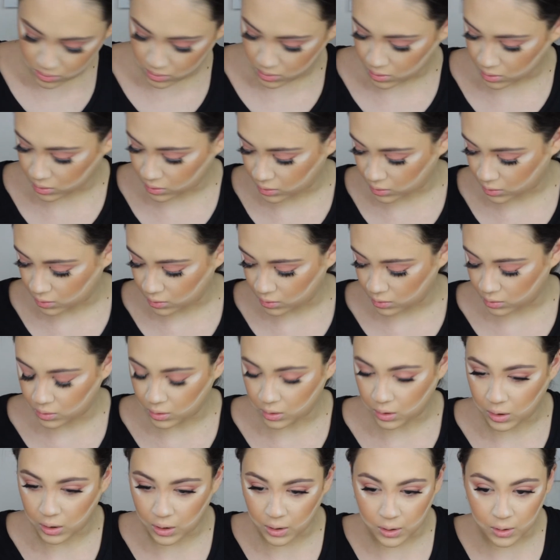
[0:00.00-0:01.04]
on
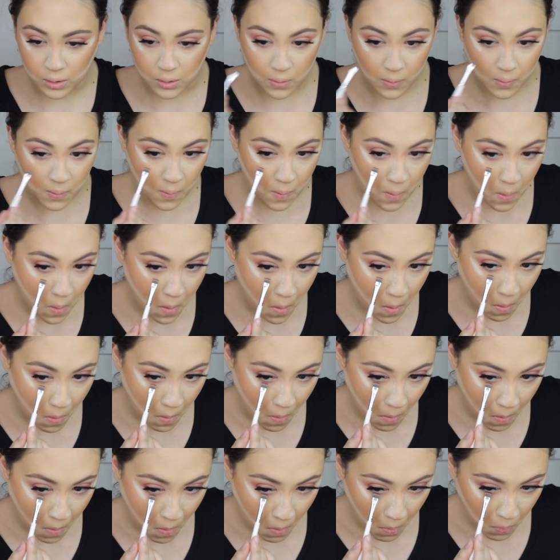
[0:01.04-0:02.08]
the liner.
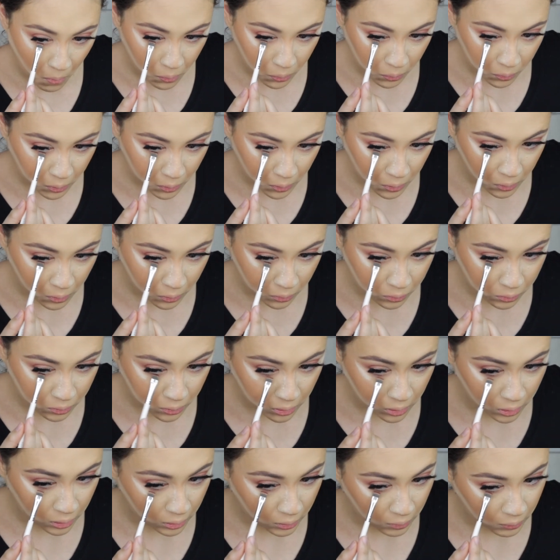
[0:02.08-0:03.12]
I'm gonna use it
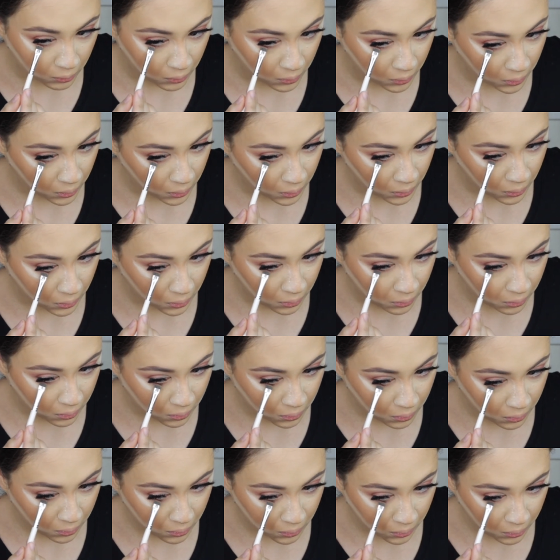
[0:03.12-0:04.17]
like right.
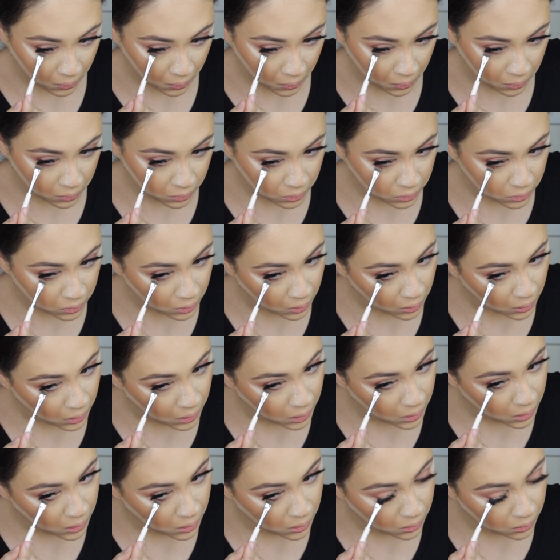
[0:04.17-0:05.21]
So a
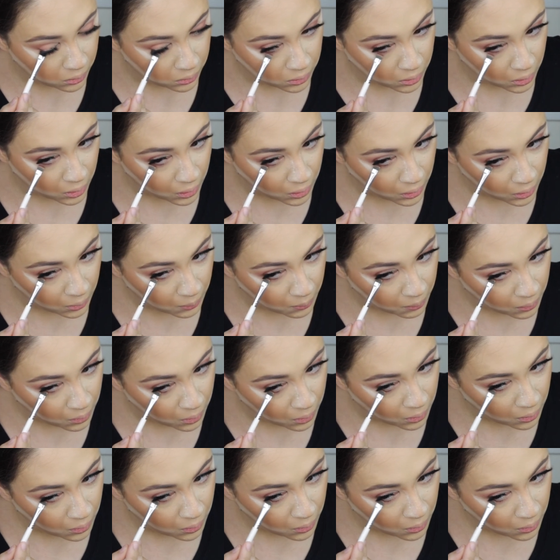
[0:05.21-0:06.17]
little tiny bit